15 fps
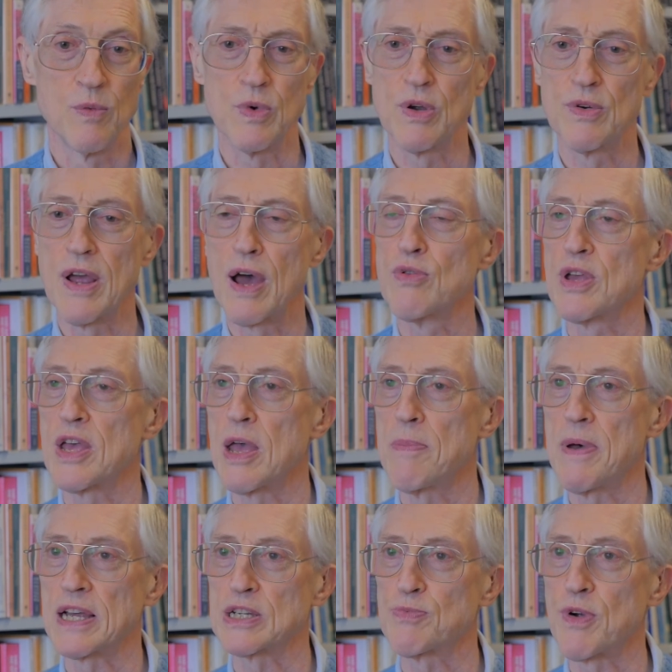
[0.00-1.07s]
we are now the
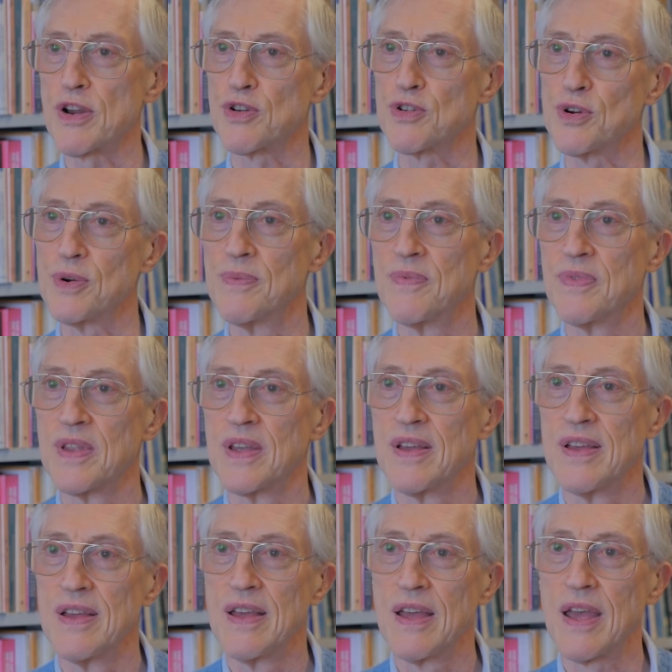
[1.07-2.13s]
apex predator,
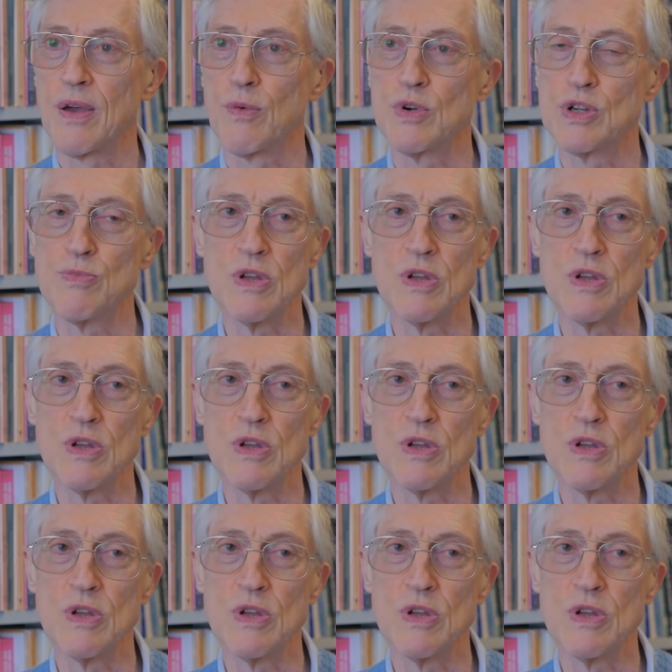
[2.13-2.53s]
which